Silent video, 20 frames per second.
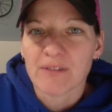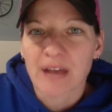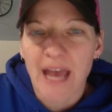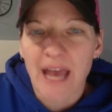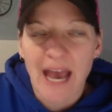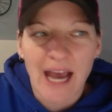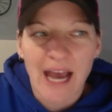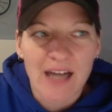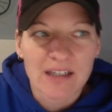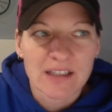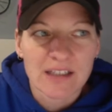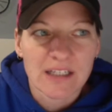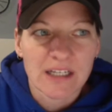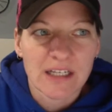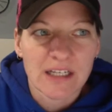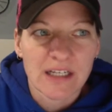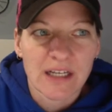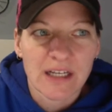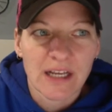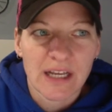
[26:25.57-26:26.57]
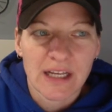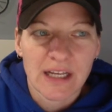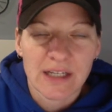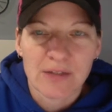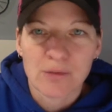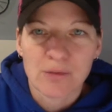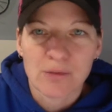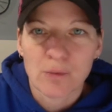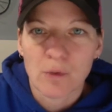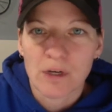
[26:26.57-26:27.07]
acne
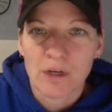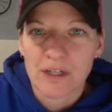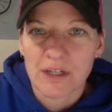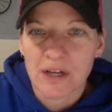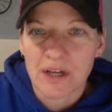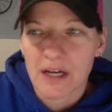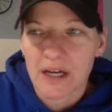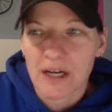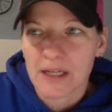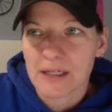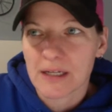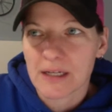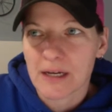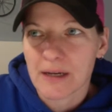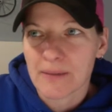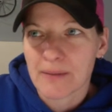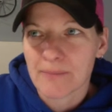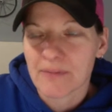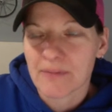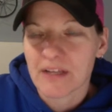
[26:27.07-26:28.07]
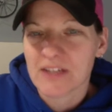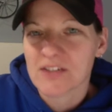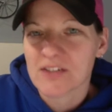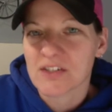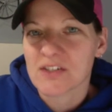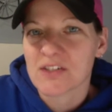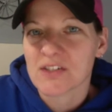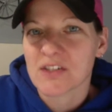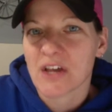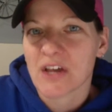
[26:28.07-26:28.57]
and whatnot, that's a
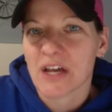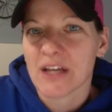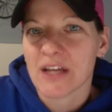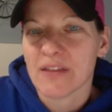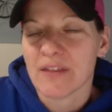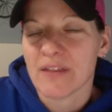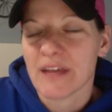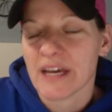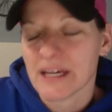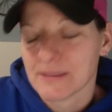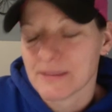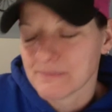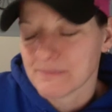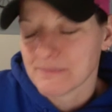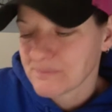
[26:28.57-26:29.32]
sign that